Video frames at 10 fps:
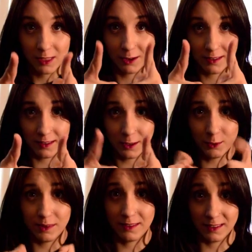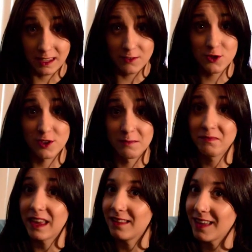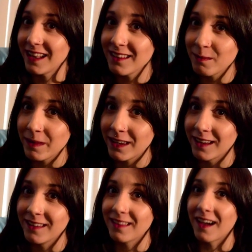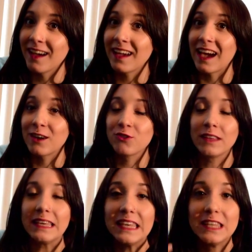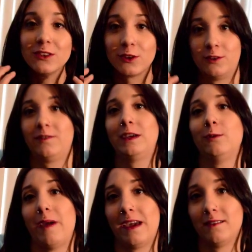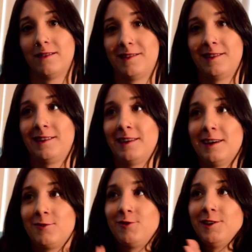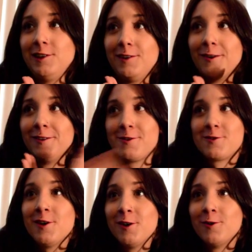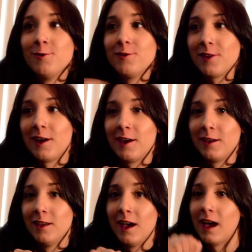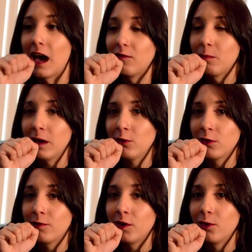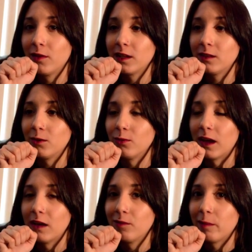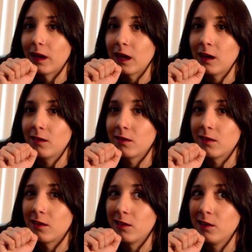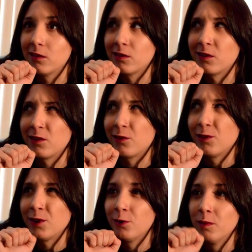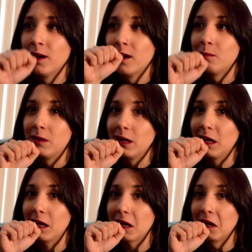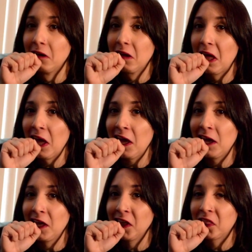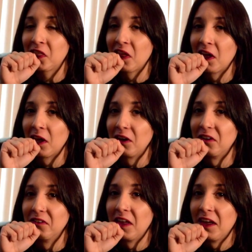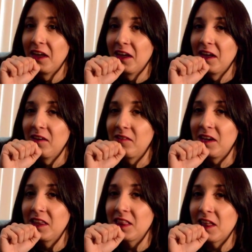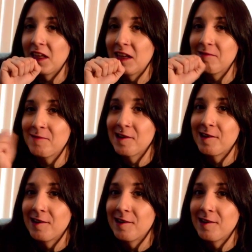there is another reason to give a shit, and that is because I actually interview bands. Like, I actually go to shows and have a microphone that I don't have in my hand because it's on the other side of the room, and like, oh, hey, so, what's that?